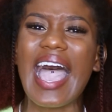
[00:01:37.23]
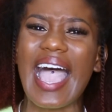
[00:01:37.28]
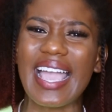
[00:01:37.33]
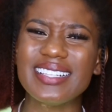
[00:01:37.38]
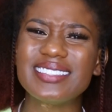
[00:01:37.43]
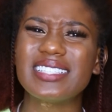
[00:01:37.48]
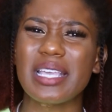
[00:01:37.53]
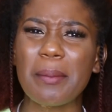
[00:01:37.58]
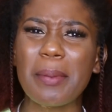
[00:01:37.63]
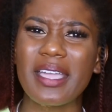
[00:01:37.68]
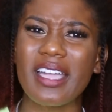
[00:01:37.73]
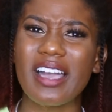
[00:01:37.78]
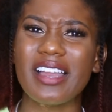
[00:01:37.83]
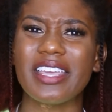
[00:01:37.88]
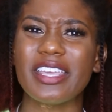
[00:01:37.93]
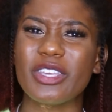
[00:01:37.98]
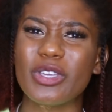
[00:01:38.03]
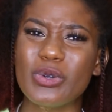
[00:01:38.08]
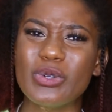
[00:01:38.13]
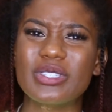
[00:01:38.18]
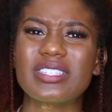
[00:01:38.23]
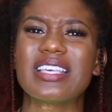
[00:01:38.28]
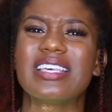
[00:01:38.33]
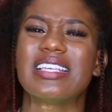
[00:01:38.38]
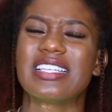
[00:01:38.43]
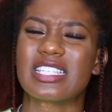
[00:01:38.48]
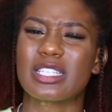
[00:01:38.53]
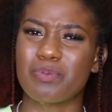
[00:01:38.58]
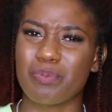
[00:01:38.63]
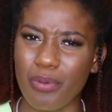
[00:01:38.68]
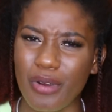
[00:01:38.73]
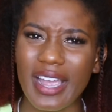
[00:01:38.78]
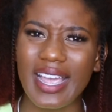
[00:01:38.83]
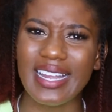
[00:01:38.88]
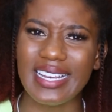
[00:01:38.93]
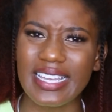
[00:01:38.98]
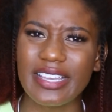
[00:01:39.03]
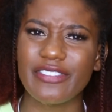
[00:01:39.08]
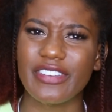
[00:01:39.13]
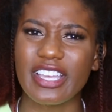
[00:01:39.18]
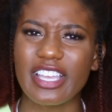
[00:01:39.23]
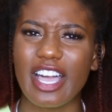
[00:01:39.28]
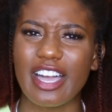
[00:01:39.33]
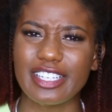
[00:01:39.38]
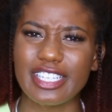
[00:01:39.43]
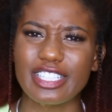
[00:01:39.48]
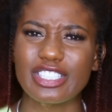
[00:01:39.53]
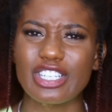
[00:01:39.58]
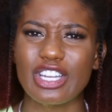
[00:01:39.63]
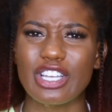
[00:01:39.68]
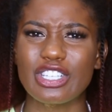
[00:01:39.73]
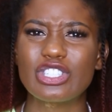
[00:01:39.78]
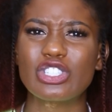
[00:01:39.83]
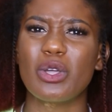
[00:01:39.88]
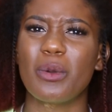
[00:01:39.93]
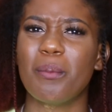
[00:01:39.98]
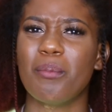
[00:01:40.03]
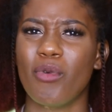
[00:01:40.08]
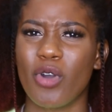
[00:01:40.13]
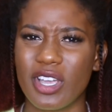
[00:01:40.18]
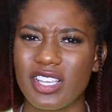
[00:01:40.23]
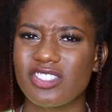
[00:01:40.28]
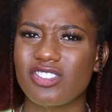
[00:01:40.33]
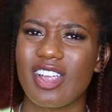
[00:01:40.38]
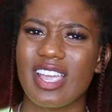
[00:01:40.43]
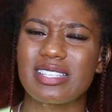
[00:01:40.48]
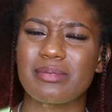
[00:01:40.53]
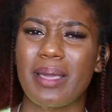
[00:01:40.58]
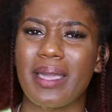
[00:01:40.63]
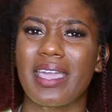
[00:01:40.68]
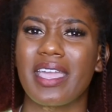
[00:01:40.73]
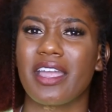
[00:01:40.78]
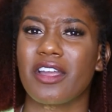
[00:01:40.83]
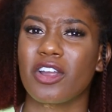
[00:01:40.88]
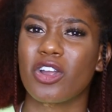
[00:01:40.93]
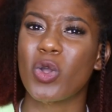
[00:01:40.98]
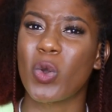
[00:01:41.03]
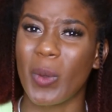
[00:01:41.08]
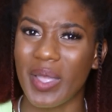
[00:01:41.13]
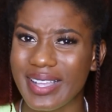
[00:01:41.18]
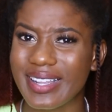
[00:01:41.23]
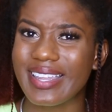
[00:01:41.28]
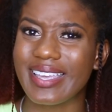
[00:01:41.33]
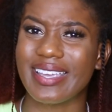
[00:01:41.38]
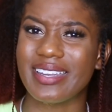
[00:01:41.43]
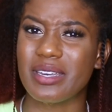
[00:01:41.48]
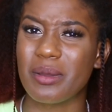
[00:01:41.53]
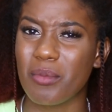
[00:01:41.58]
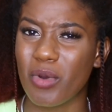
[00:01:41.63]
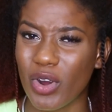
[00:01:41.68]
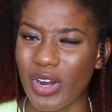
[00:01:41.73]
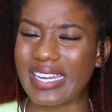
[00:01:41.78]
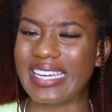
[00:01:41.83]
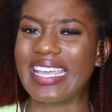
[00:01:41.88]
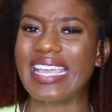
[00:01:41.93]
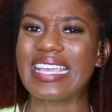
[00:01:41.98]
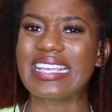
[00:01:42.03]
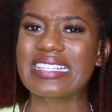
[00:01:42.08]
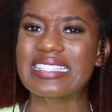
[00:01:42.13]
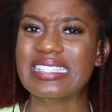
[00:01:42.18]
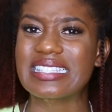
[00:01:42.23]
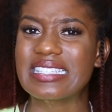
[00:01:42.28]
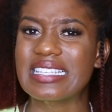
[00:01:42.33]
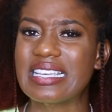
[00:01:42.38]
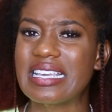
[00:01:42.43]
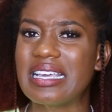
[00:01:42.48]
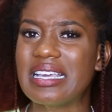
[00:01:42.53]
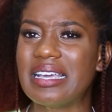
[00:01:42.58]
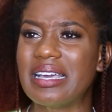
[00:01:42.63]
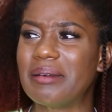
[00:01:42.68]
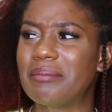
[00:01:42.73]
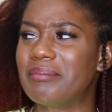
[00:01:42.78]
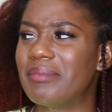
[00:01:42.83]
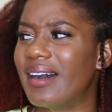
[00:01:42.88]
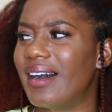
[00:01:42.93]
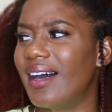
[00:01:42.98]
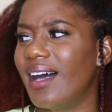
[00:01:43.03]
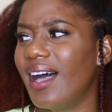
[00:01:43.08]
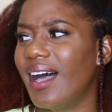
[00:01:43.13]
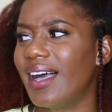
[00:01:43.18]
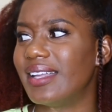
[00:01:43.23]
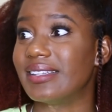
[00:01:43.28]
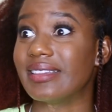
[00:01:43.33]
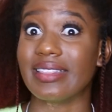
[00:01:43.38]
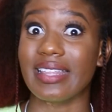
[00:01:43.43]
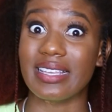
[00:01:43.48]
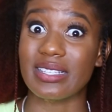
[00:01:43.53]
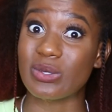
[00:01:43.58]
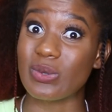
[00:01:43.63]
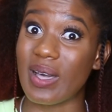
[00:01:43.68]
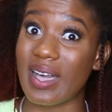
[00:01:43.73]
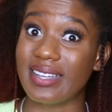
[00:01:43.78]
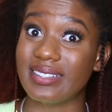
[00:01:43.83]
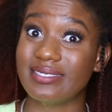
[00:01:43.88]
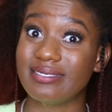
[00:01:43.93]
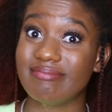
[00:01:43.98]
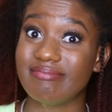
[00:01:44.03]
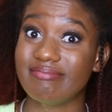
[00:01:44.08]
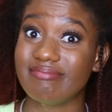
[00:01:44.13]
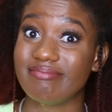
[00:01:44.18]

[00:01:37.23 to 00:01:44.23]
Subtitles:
I typically use spray leave-in conditioners to moisturize my hair quickly in the mornings, but this one